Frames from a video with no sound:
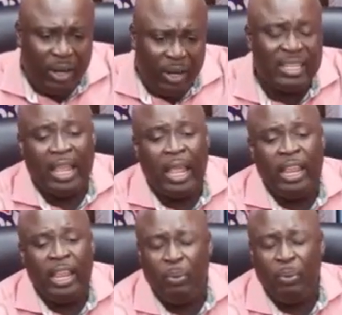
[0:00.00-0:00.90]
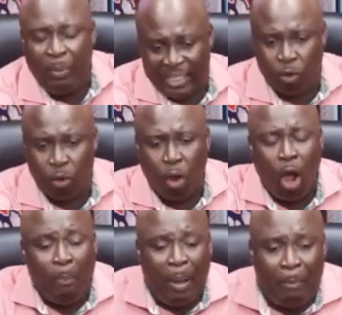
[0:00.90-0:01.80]
policy are implementing
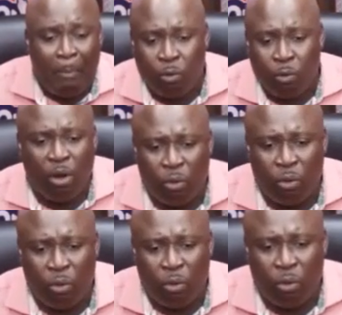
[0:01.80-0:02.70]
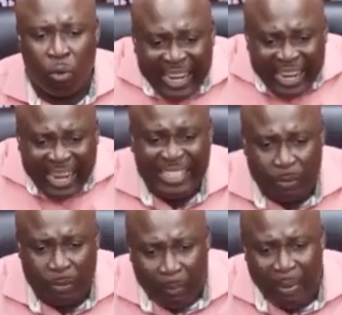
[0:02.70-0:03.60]
about my economy no challenges
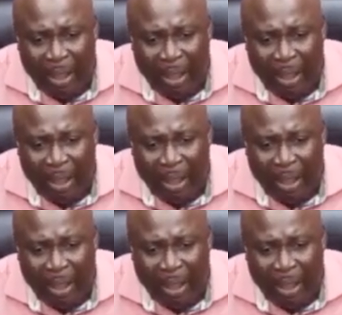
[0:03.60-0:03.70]
baba